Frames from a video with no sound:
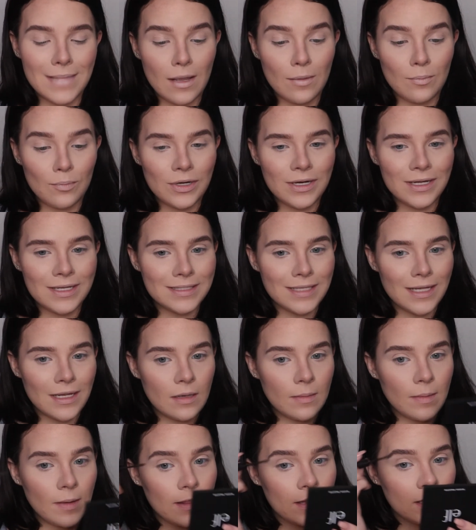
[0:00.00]
Pretty excited
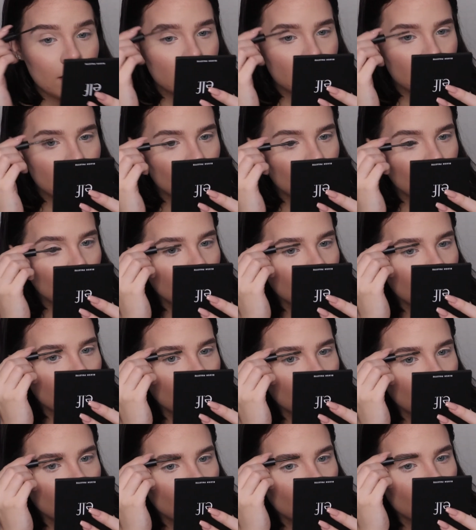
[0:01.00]
about this. So I'm
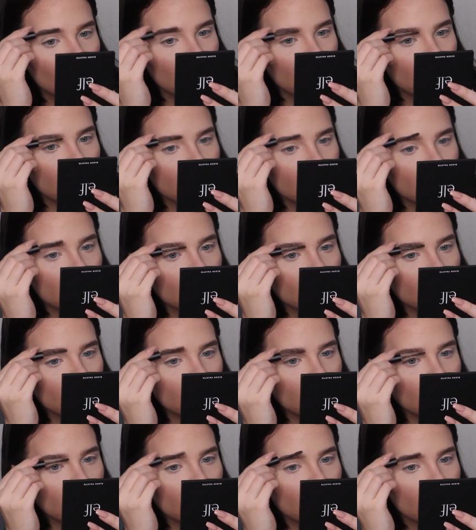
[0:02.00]
going to run this through
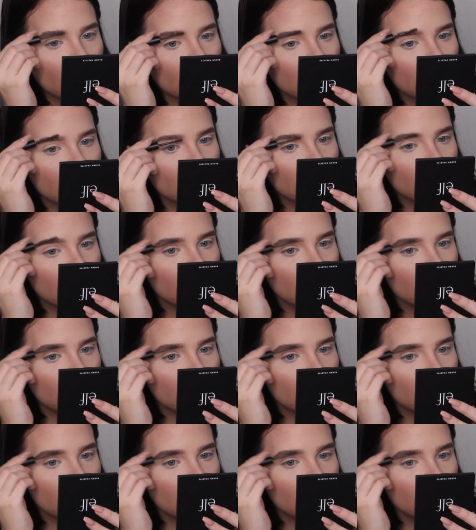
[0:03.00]
my brows.